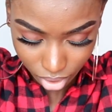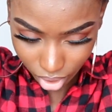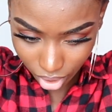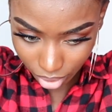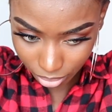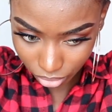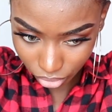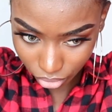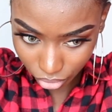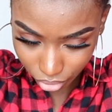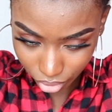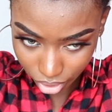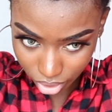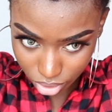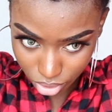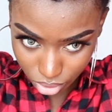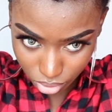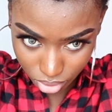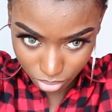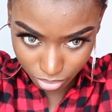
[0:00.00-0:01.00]
I'm going
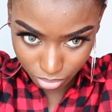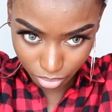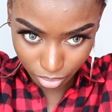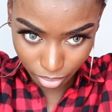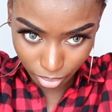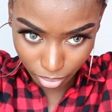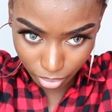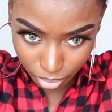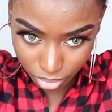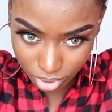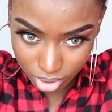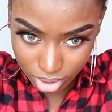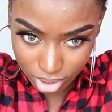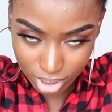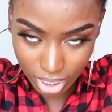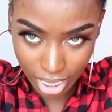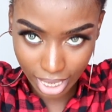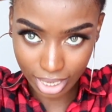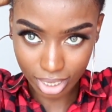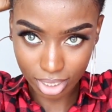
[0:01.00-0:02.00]
to
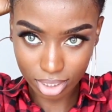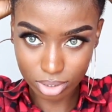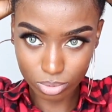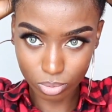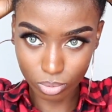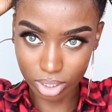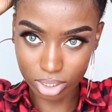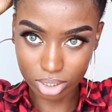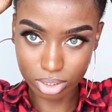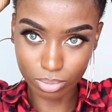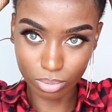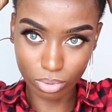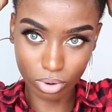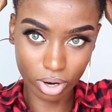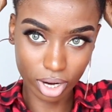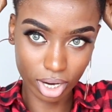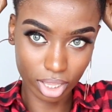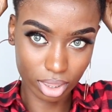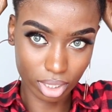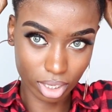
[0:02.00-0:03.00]
tie it once more
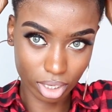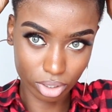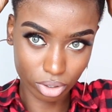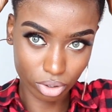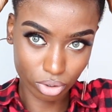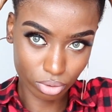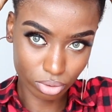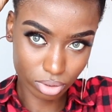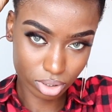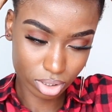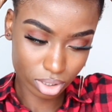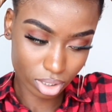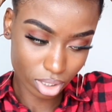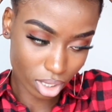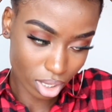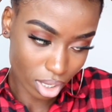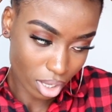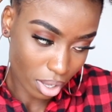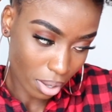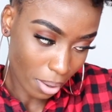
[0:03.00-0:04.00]
and then use
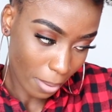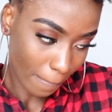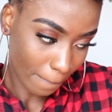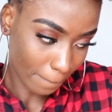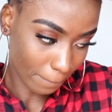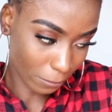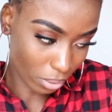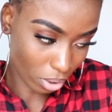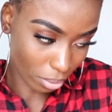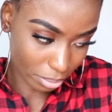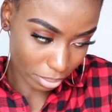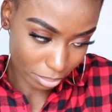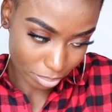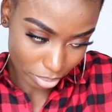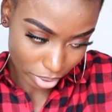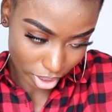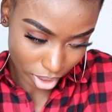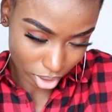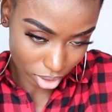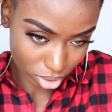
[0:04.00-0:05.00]
bobby
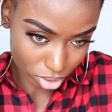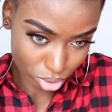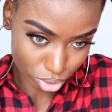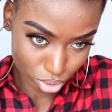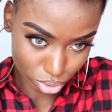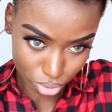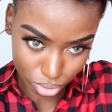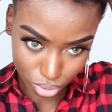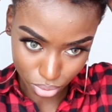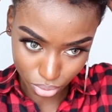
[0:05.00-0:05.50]
pins